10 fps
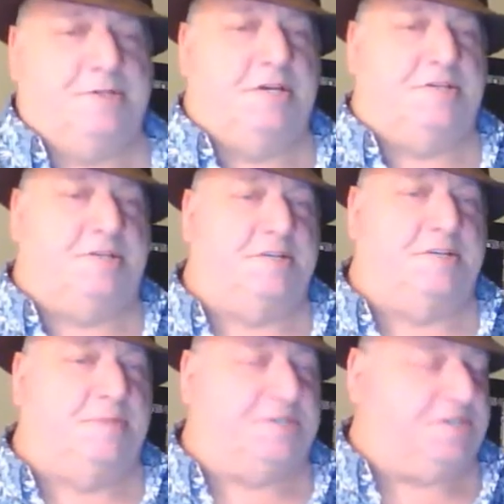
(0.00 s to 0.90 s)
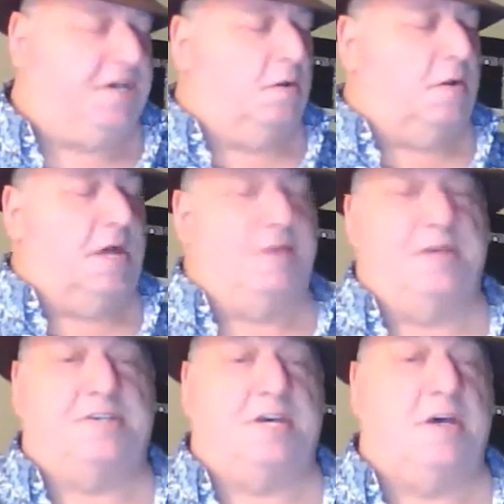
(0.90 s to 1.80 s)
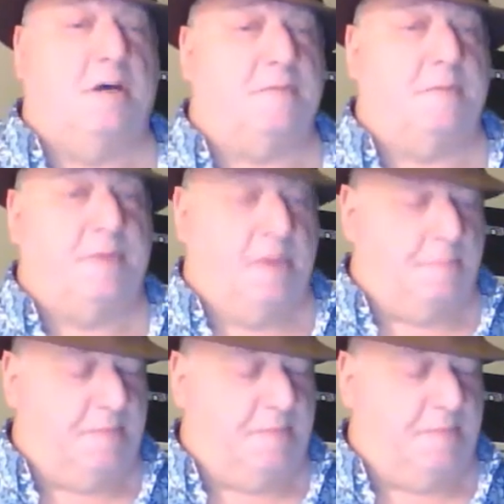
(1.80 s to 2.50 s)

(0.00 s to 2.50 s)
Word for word: there's these mosquito-like things that come from the